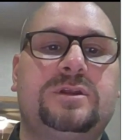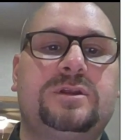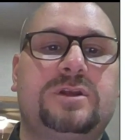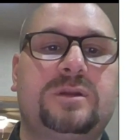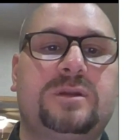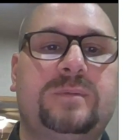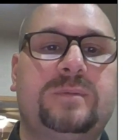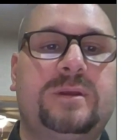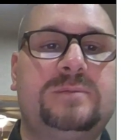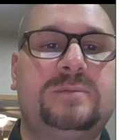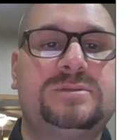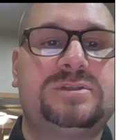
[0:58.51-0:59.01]
you're
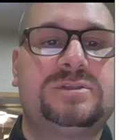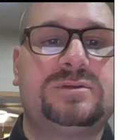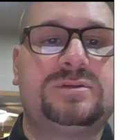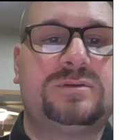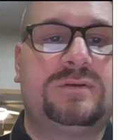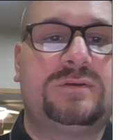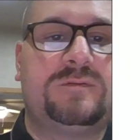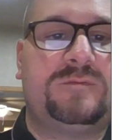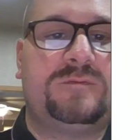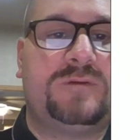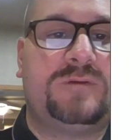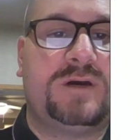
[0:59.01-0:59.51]
going to be able to
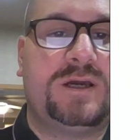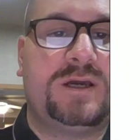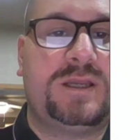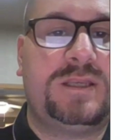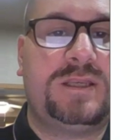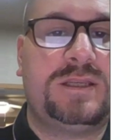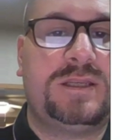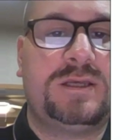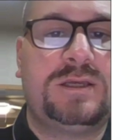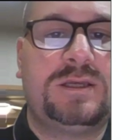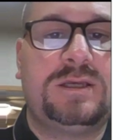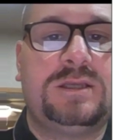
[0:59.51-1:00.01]

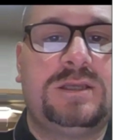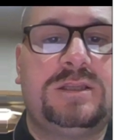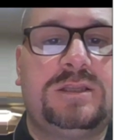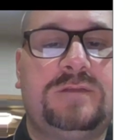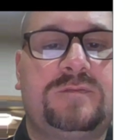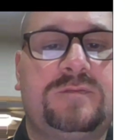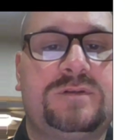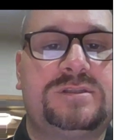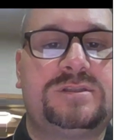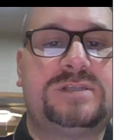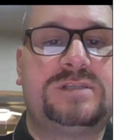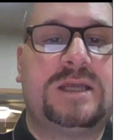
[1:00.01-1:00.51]
define
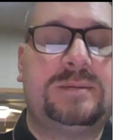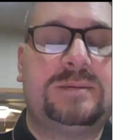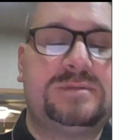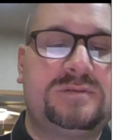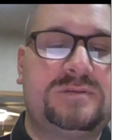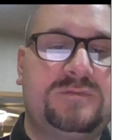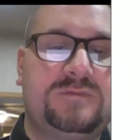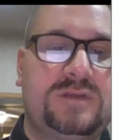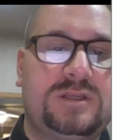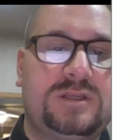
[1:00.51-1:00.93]
different types of